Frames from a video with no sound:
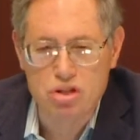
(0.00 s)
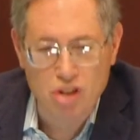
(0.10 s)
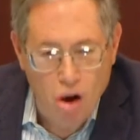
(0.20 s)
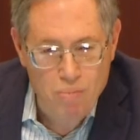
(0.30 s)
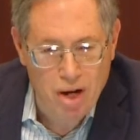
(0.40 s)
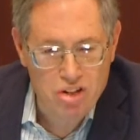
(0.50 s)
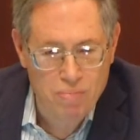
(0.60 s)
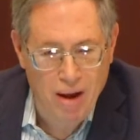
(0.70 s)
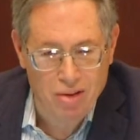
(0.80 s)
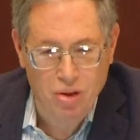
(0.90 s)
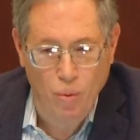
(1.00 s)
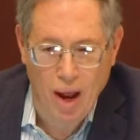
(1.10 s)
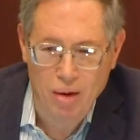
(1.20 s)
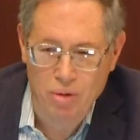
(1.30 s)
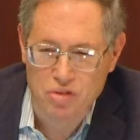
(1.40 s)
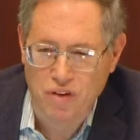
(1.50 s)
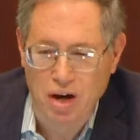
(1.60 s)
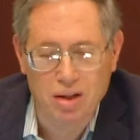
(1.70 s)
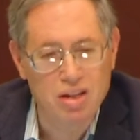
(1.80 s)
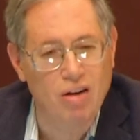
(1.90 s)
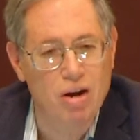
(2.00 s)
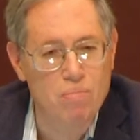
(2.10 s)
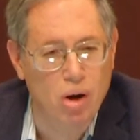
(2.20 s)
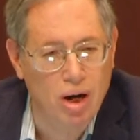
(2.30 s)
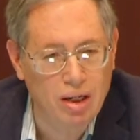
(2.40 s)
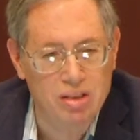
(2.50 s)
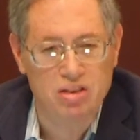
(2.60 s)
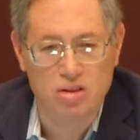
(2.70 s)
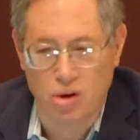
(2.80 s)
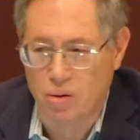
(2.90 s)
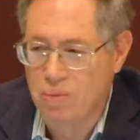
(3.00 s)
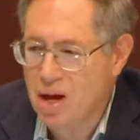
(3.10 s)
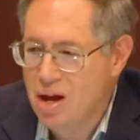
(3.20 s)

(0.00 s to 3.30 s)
so much about the way in which voluntary markets turn